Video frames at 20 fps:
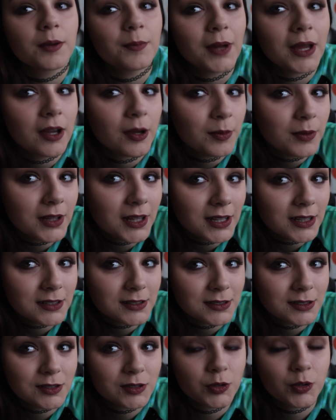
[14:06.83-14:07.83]
i hope you like the
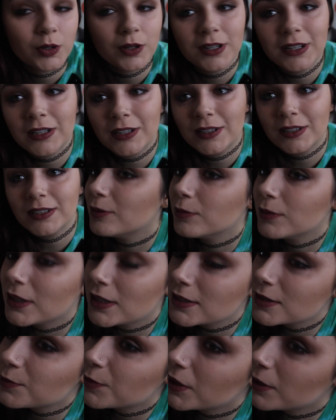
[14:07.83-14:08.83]
tutorial um,
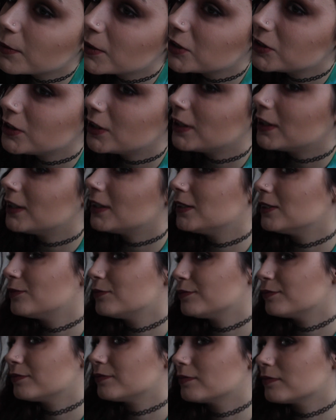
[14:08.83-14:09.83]
that's pretty much it
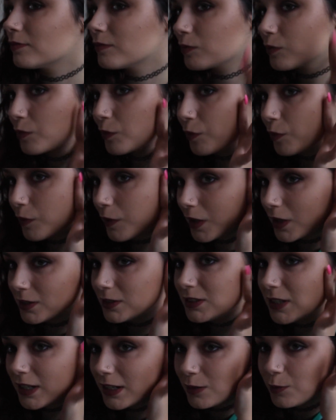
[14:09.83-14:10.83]
i
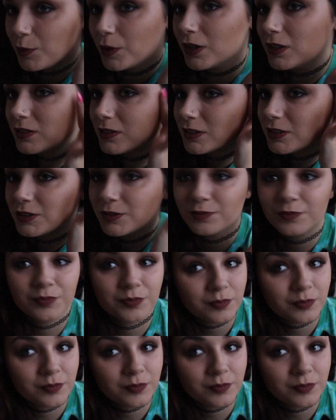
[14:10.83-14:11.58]
just added bronzer